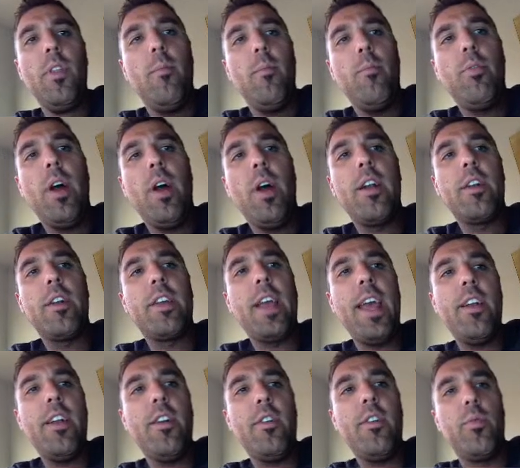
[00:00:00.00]
Briar
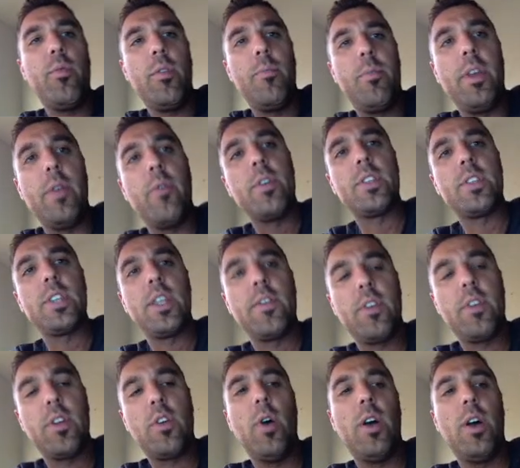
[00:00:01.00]
Gator would be
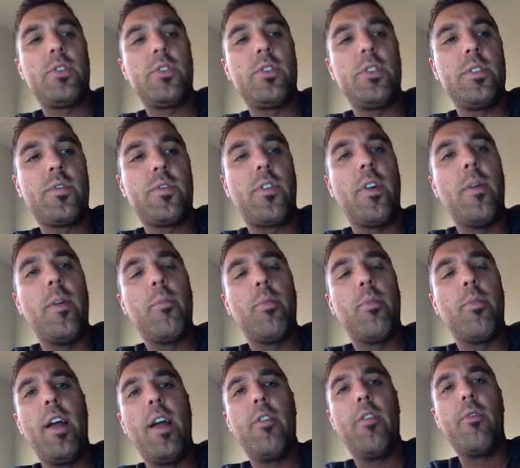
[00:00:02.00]
receiving questions from
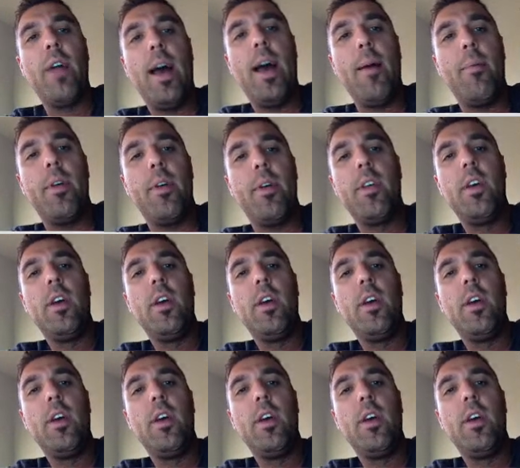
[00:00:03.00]
Briar Rabbit,